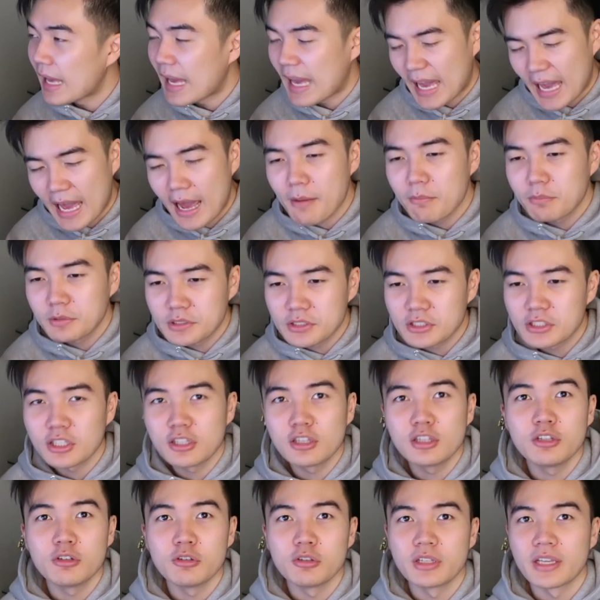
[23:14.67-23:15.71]

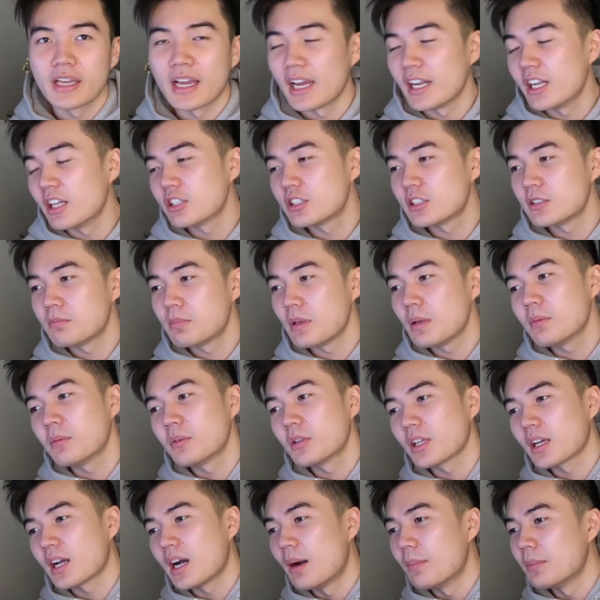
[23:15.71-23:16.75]
Absolutely. I know some people
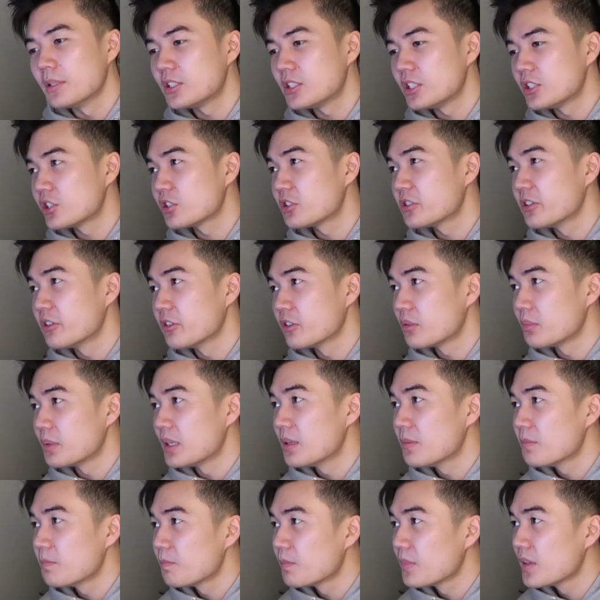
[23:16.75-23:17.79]
in the comments disagree with
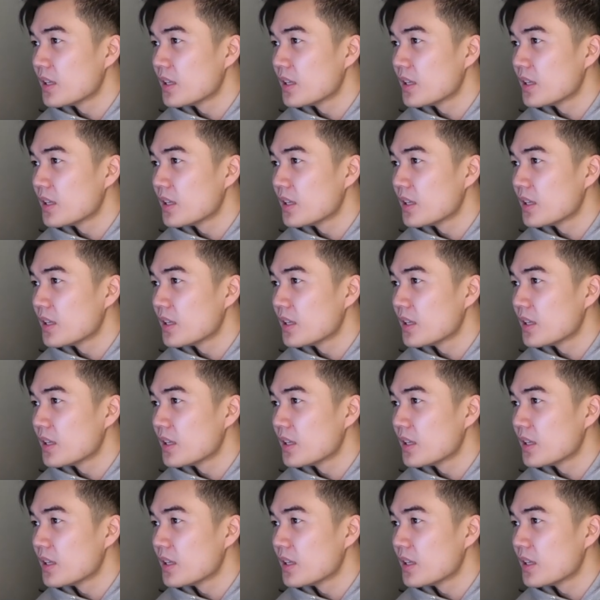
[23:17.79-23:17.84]
me,